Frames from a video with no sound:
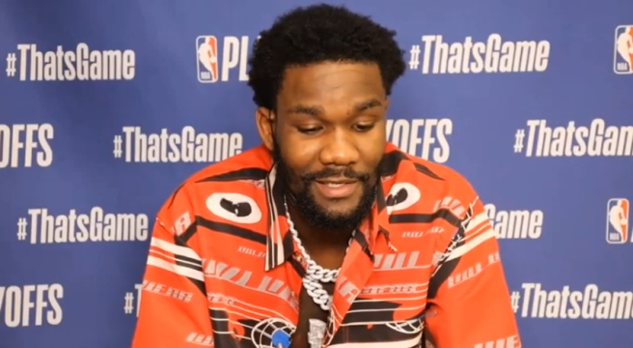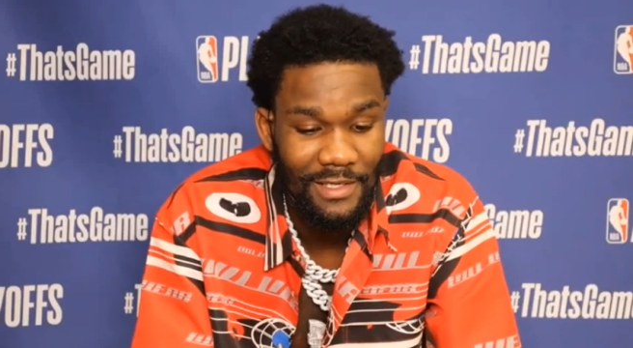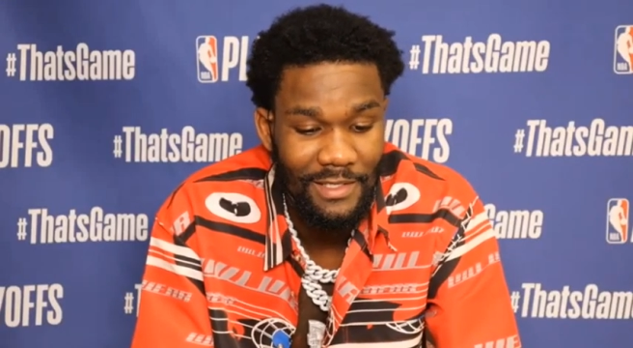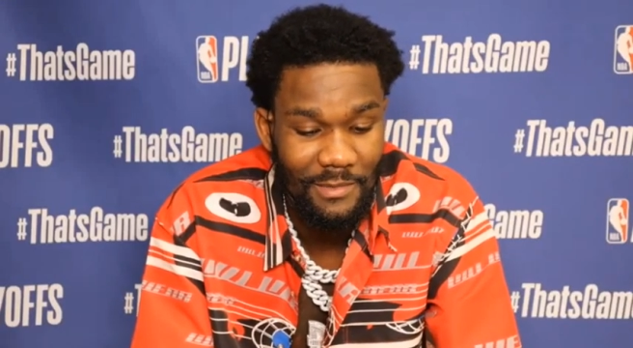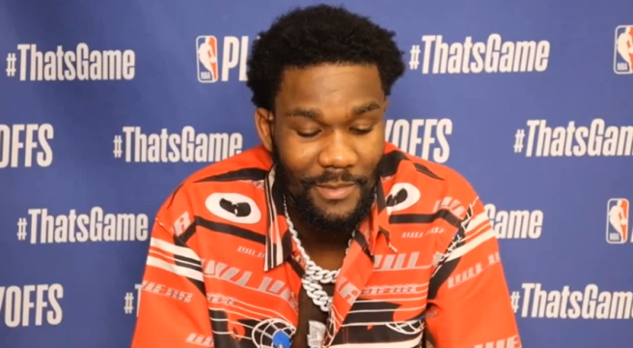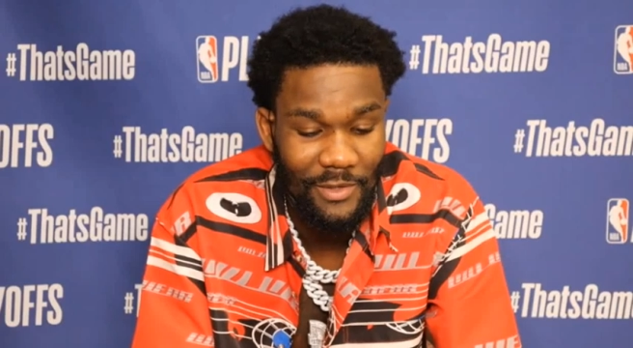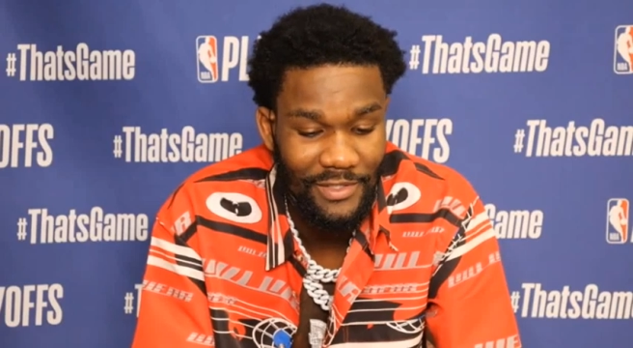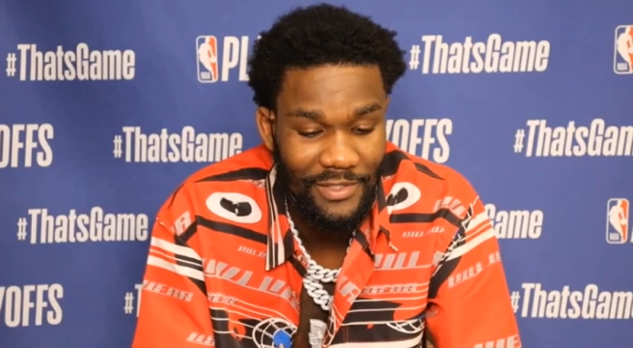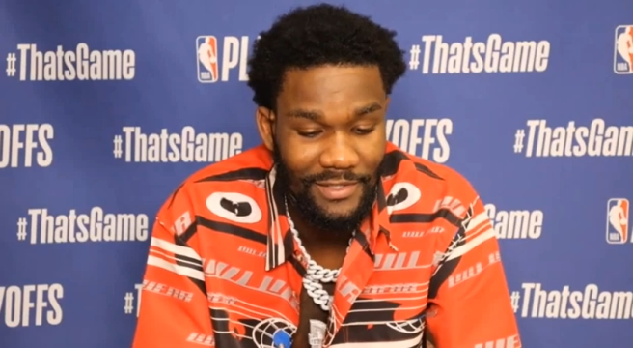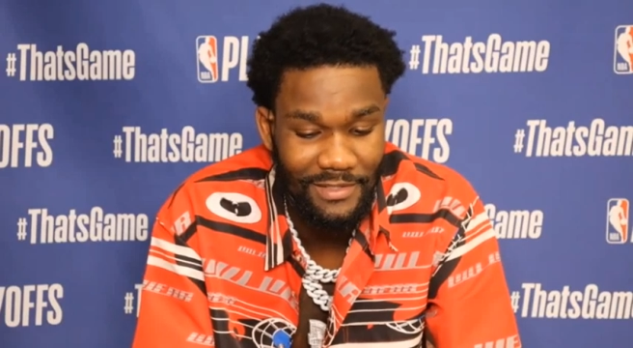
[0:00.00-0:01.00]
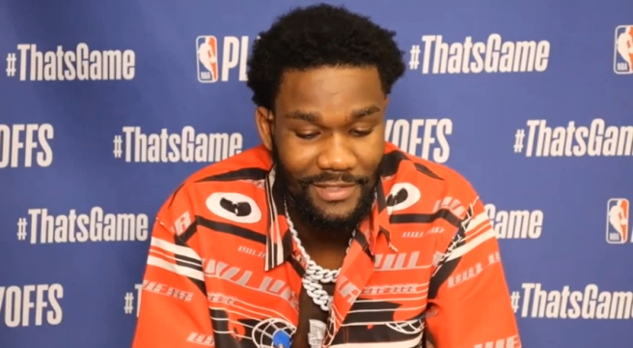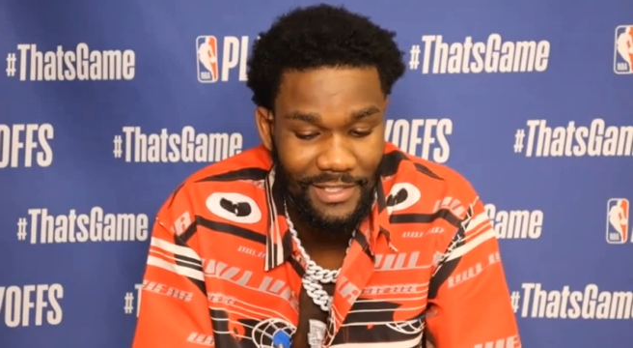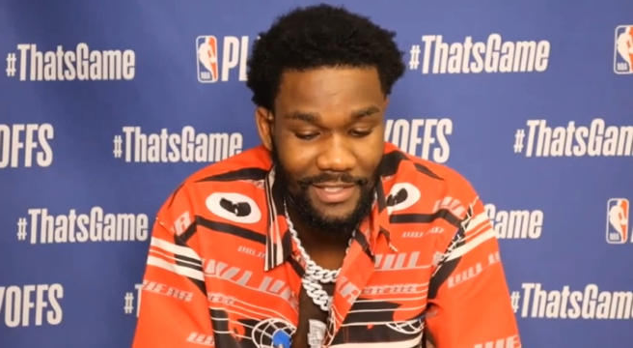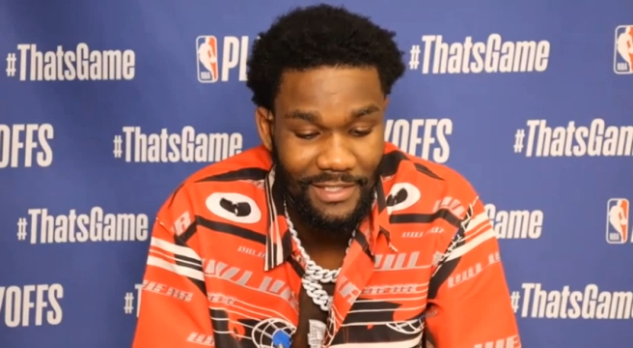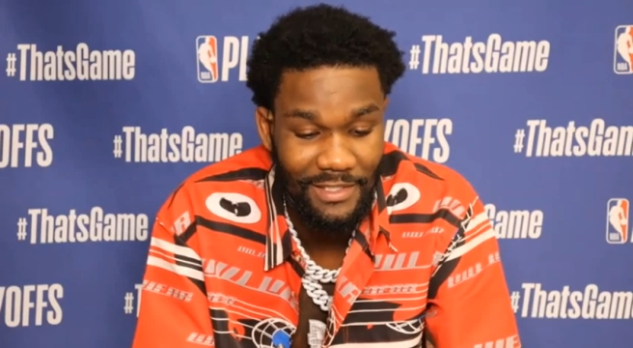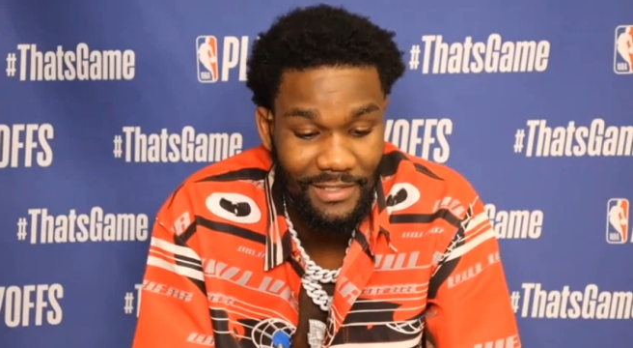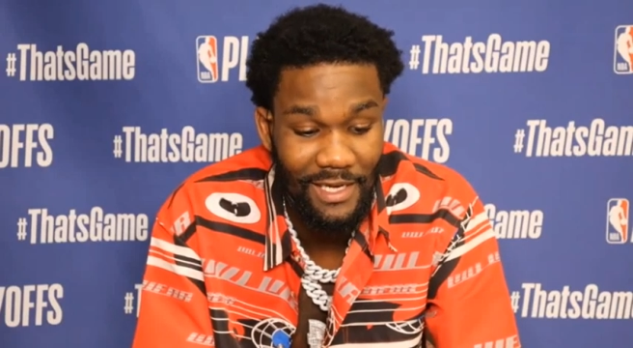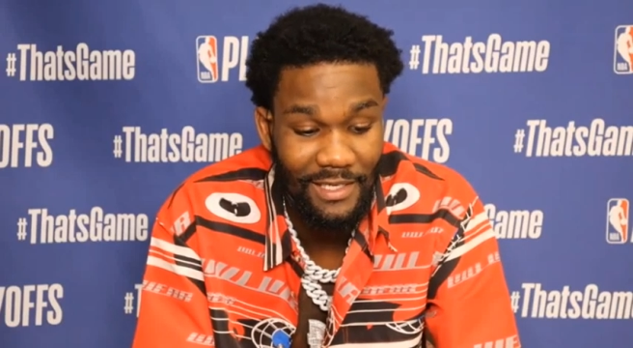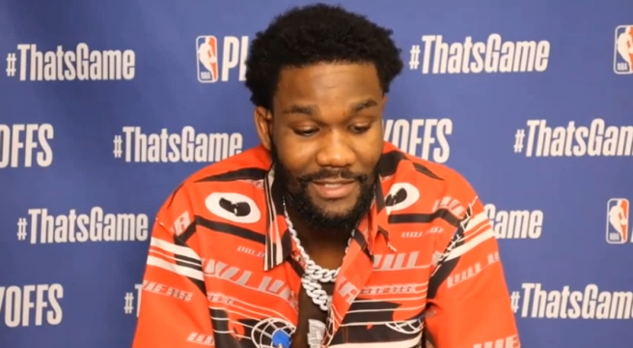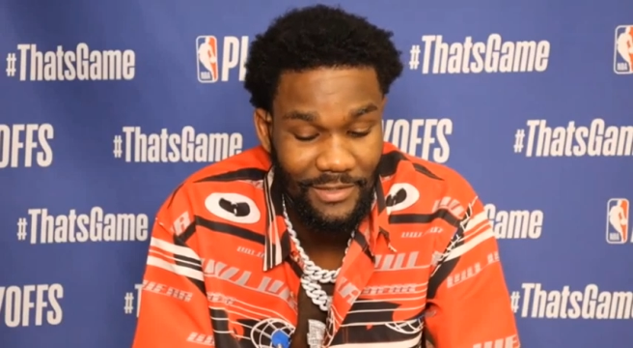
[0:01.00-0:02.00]
Tim and Chris is it's
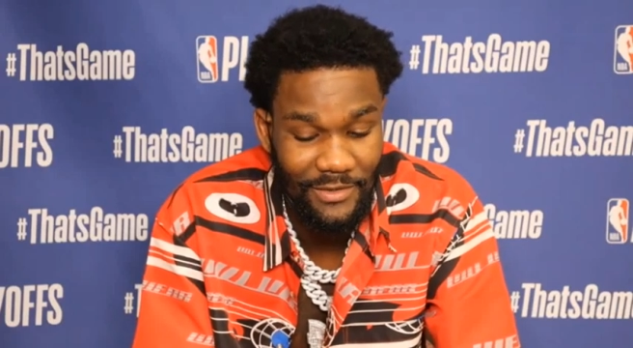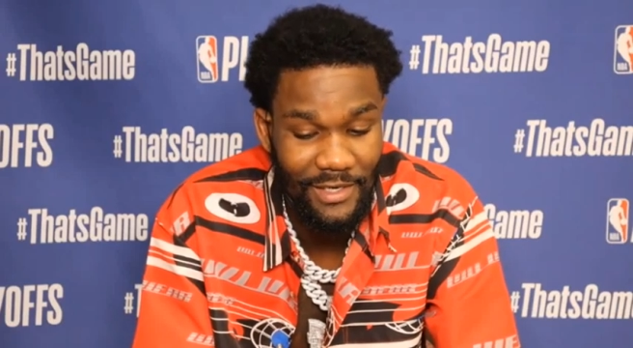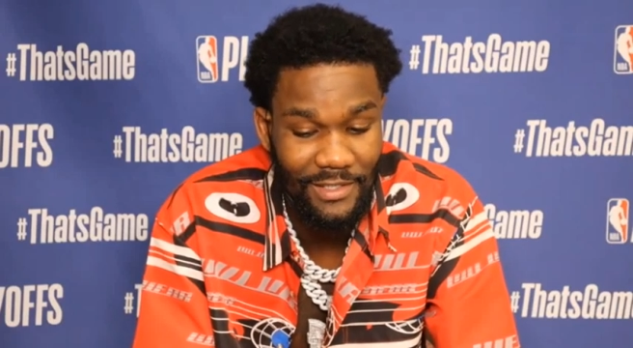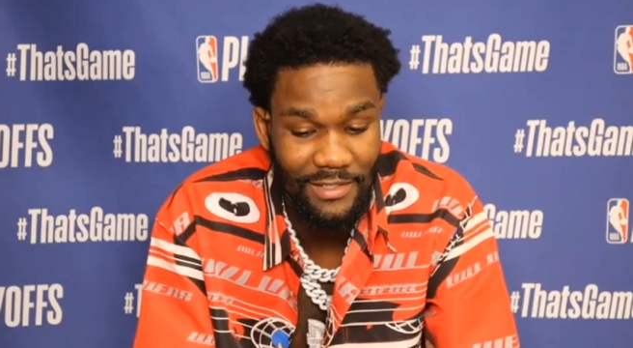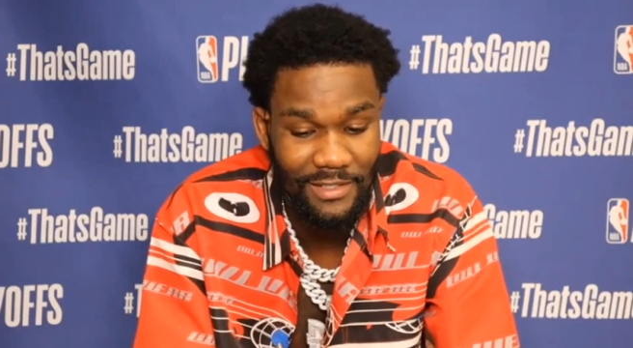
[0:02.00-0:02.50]
actually crazy,